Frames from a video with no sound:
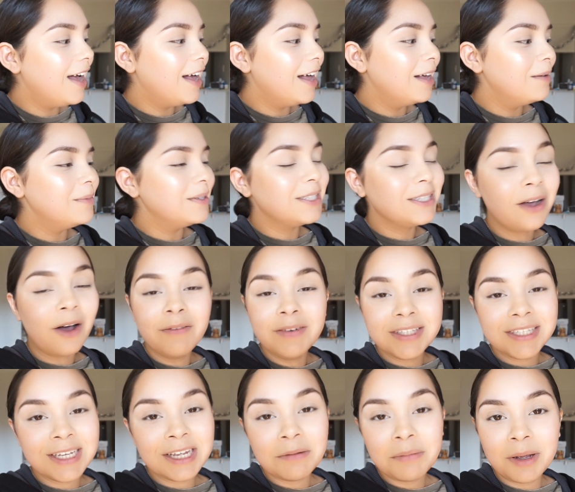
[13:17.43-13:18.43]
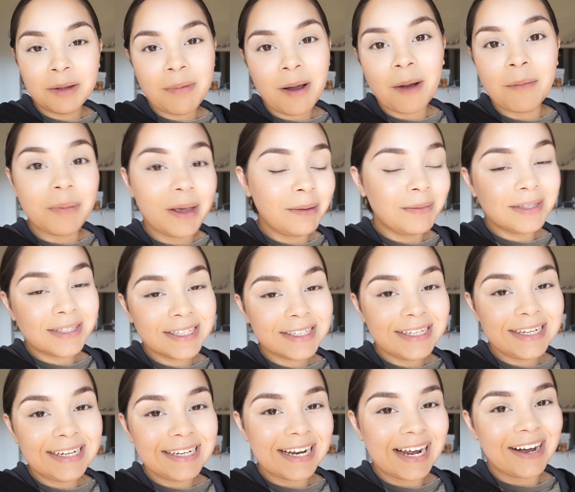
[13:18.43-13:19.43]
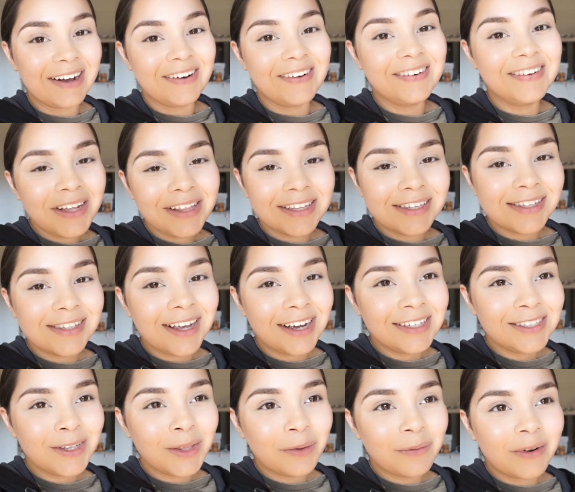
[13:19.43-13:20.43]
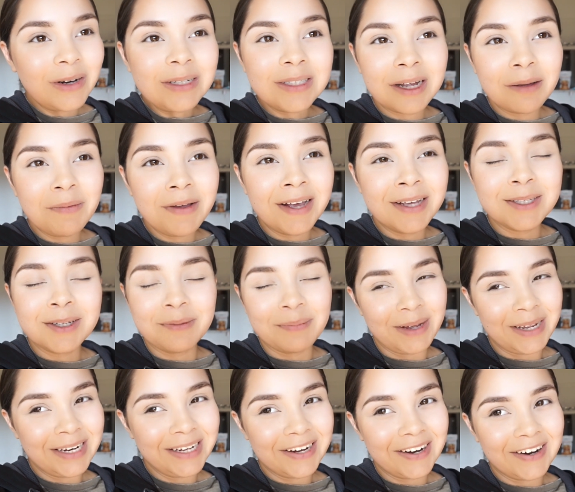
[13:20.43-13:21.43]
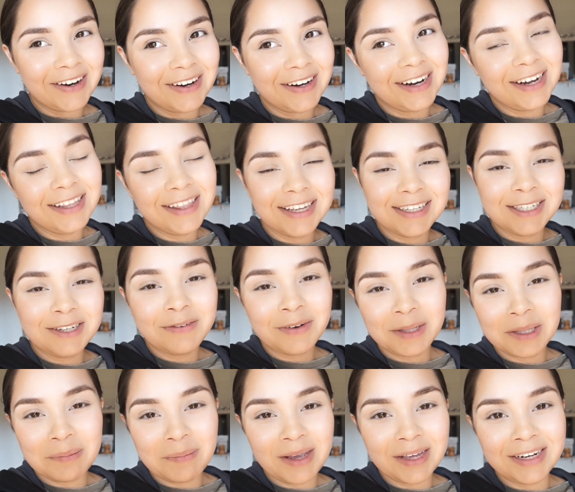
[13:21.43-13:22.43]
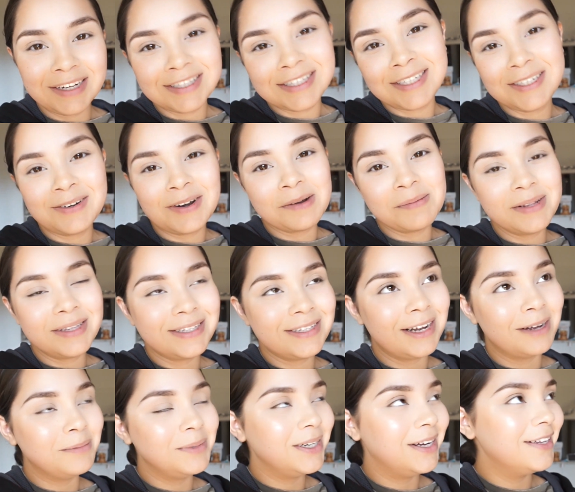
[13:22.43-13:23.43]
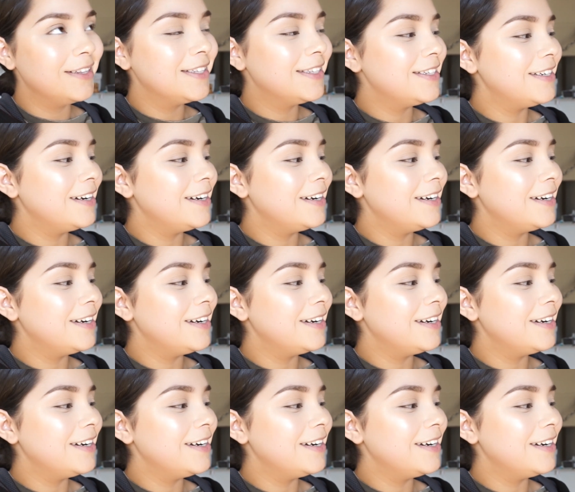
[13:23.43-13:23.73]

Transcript: Um, it's obviously going to be about baby Celine now. Wait, this is actually the first time you guys are meeting her, unless you follow me on Instagram and Snapchat and